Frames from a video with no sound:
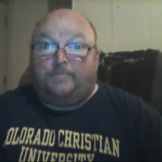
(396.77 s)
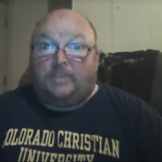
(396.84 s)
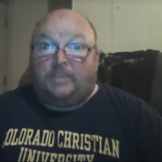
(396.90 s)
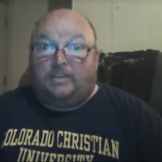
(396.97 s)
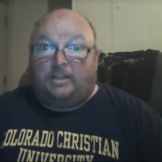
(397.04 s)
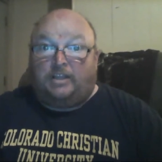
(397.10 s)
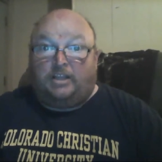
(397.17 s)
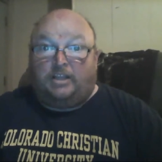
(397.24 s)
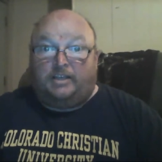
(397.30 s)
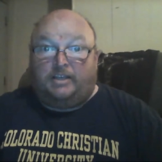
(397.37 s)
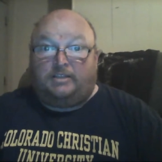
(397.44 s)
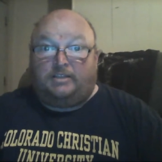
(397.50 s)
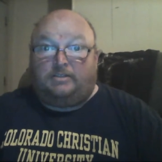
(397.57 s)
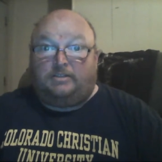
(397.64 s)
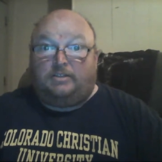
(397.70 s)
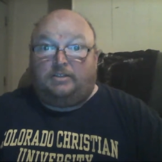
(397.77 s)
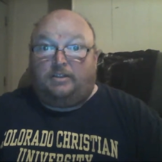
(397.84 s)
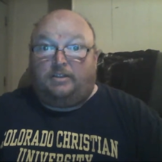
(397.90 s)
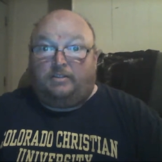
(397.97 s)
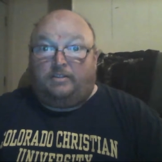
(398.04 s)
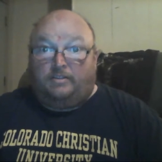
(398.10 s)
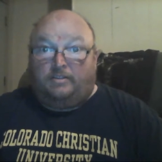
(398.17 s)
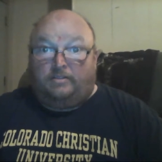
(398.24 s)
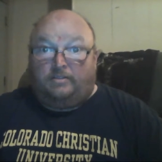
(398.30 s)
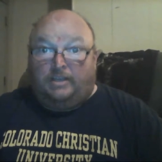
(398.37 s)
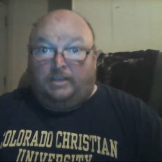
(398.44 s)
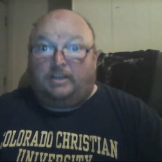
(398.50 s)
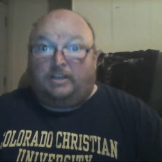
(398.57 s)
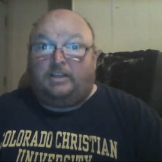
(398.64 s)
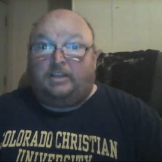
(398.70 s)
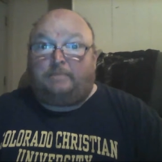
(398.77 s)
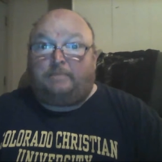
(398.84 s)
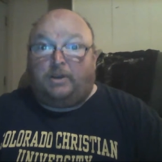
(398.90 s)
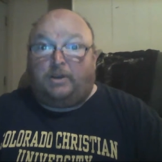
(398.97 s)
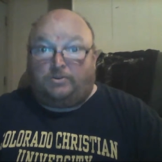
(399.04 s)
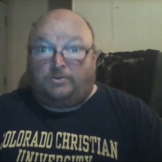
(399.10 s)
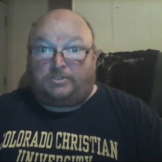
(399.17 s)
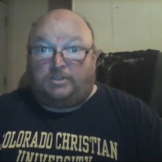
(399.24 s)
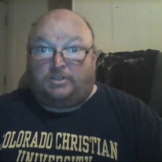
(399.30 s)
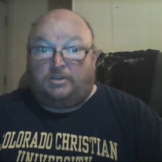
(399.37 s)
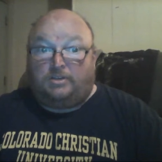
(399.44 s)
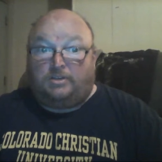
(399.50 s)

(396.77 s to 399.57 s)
and then click post.